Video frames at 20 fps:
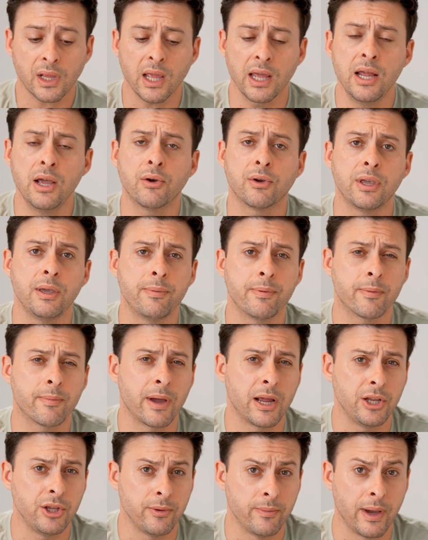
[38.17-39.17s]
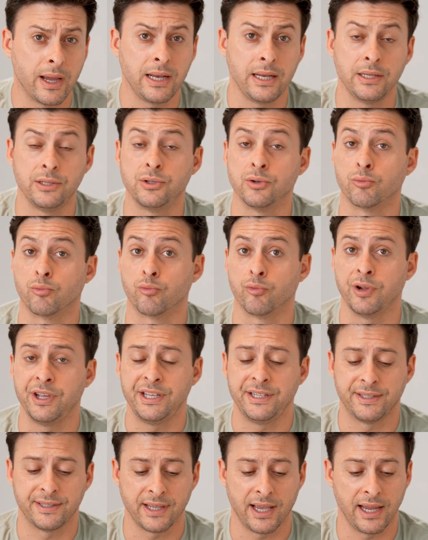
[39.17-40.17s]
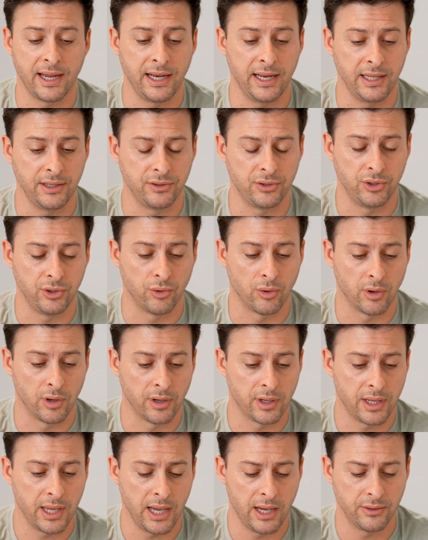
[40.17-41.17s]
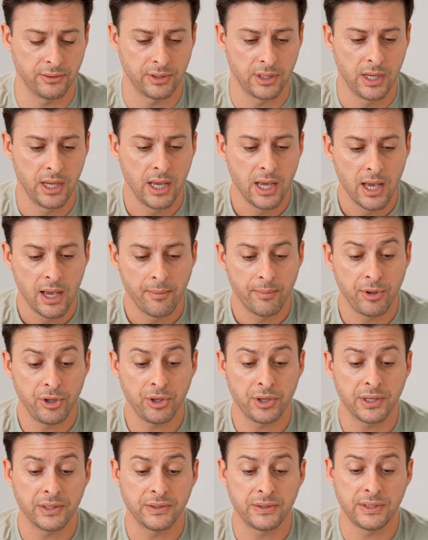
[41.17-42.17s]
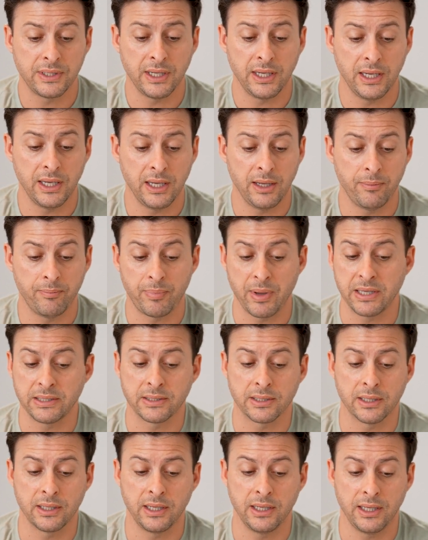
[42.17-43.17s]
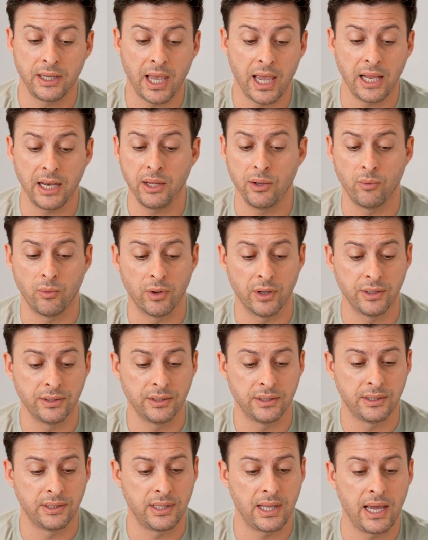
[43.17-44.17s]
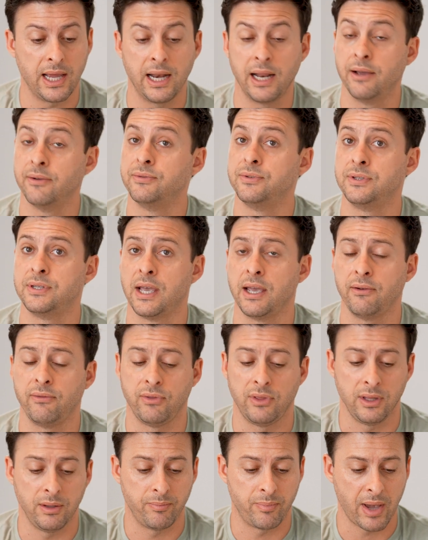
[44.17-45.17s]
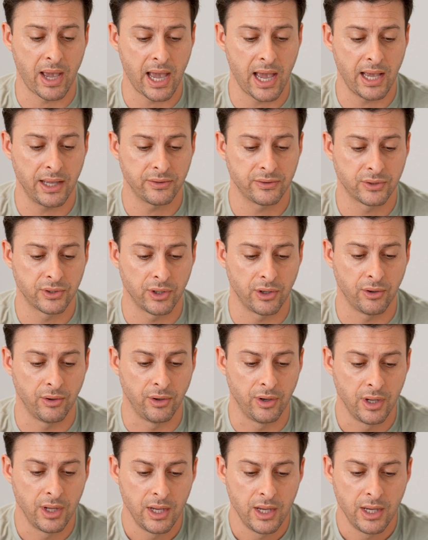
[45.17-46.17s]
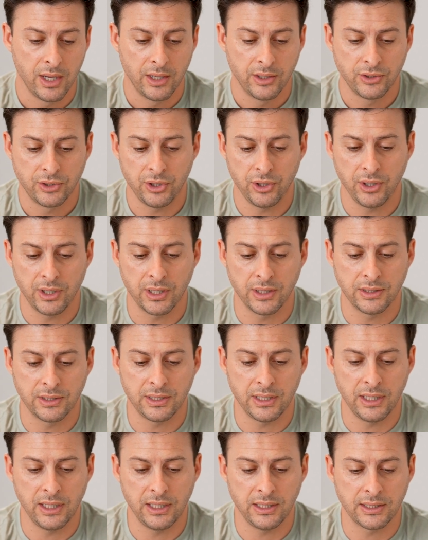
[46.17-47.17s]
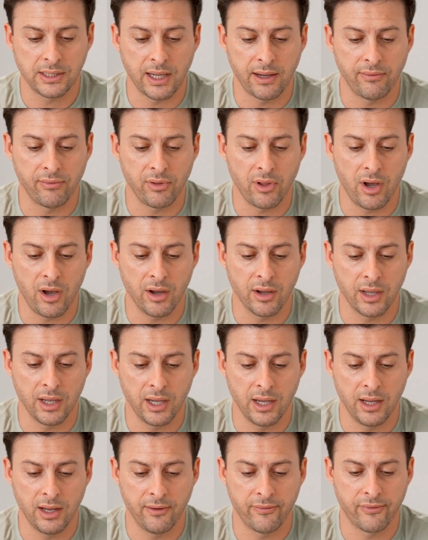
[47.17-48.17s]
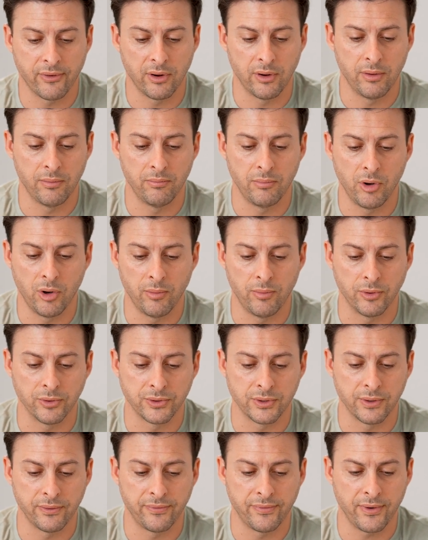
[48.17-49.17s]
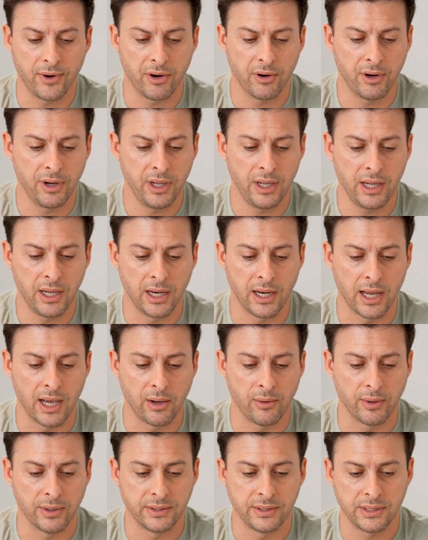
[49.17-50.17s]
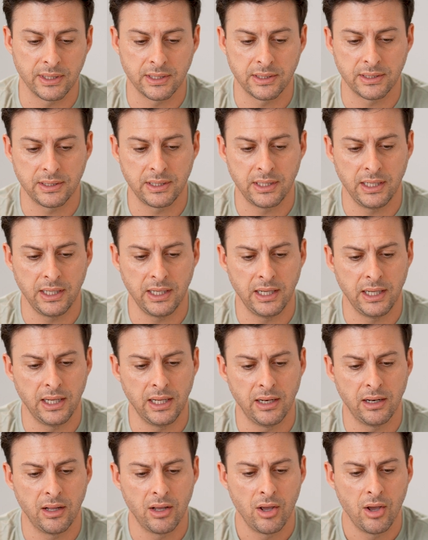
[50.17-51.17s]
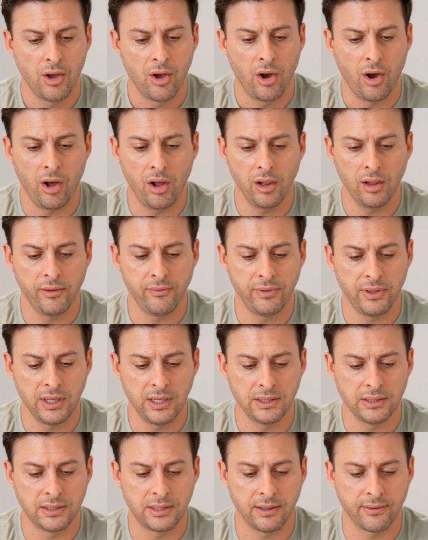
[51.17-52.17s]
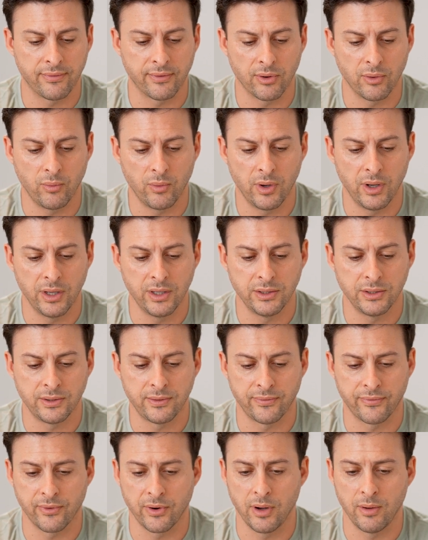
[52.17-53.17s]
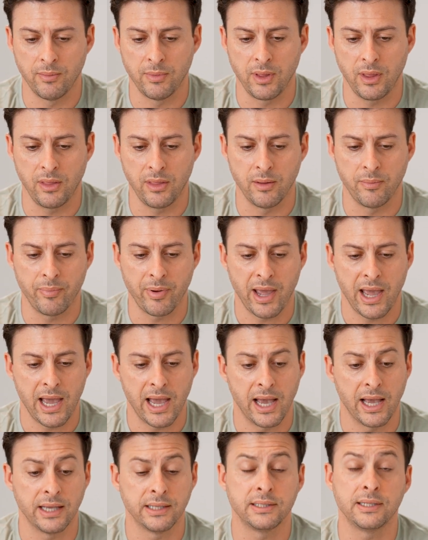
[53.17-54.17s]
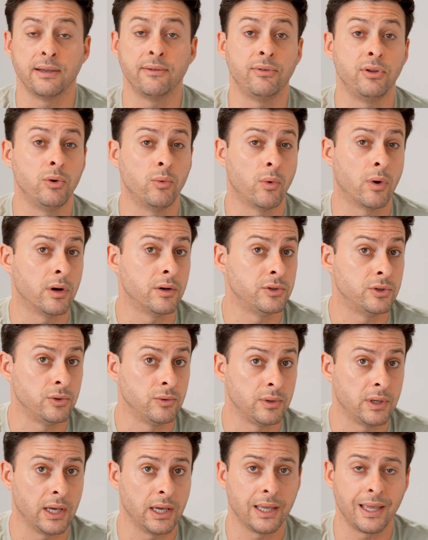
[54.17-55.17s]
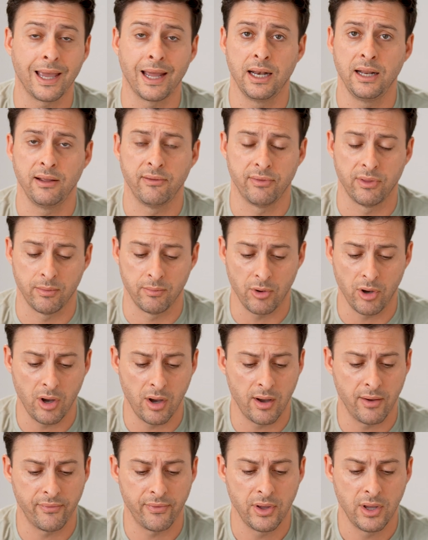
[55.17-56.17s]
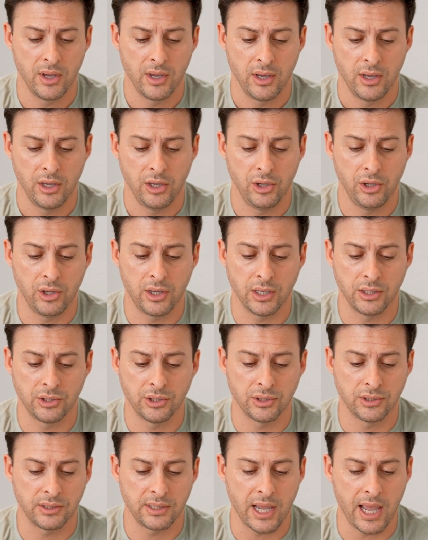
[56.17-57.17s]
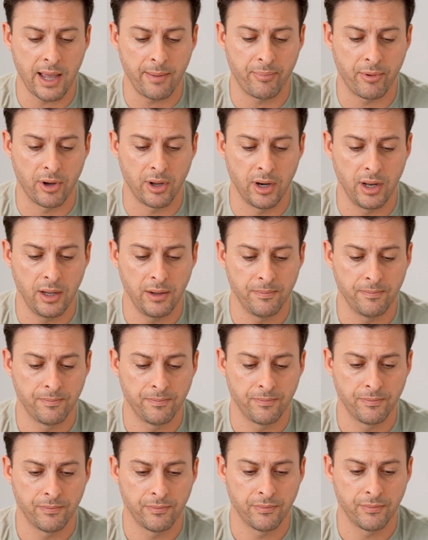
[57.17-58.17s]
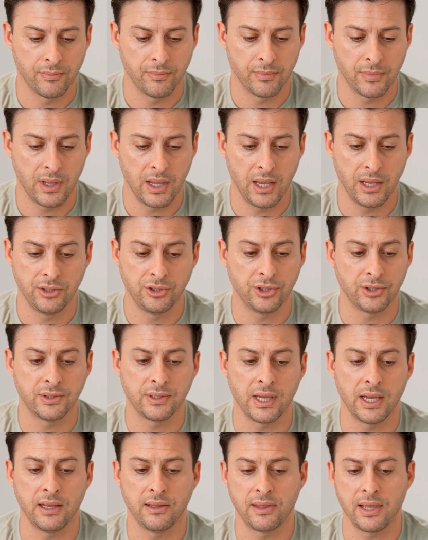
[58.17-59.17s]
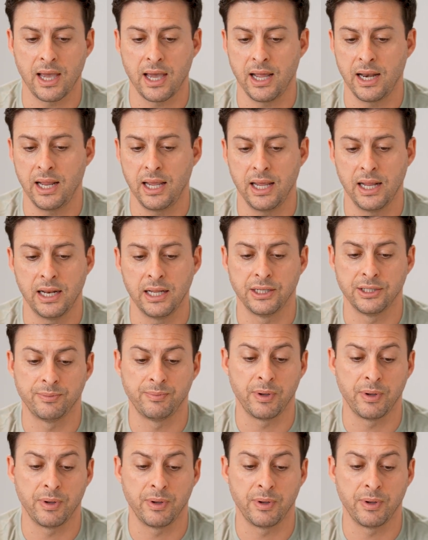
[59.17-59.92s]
Now, keep in mind, you might need to re-sign into your account, but you can see basically any ones that have saved the passcode. So you can see save login from mobile Safari in iOS 16, all of these different ones from the past. If you wanted to kick any of them off, you can just tap on it. And just like that, it has